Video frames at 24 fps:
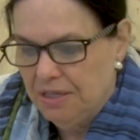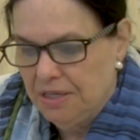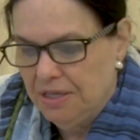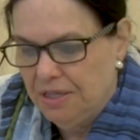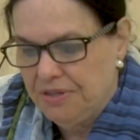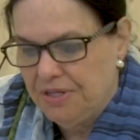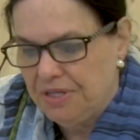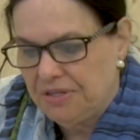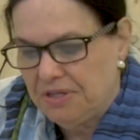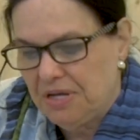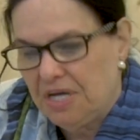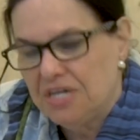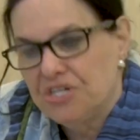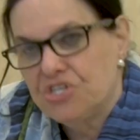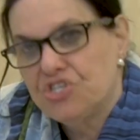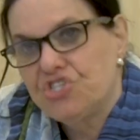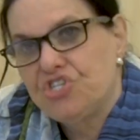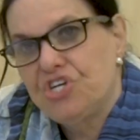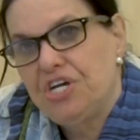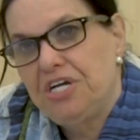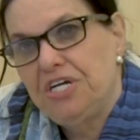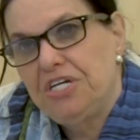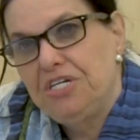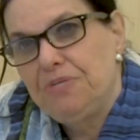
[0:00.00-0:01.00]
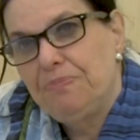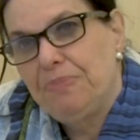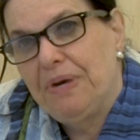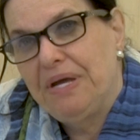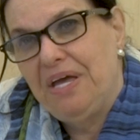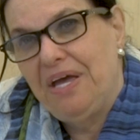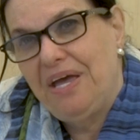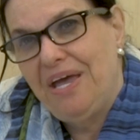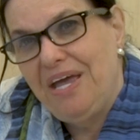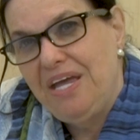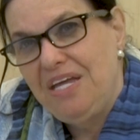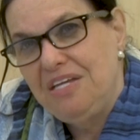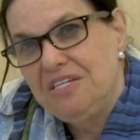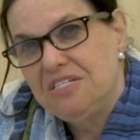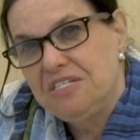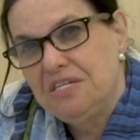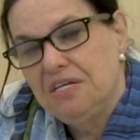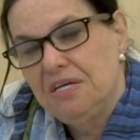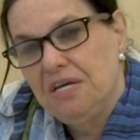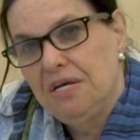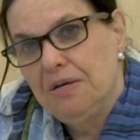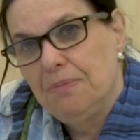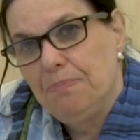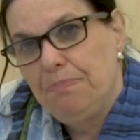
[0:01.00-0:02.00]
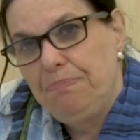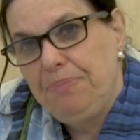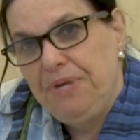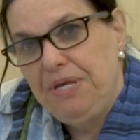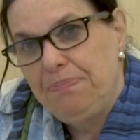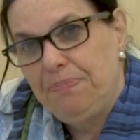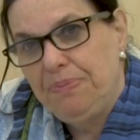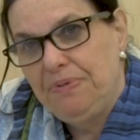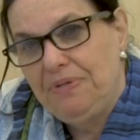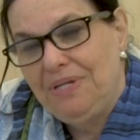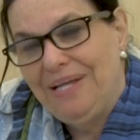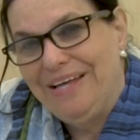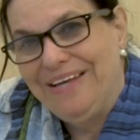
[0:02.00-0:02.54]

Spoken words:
that are shared by 8 people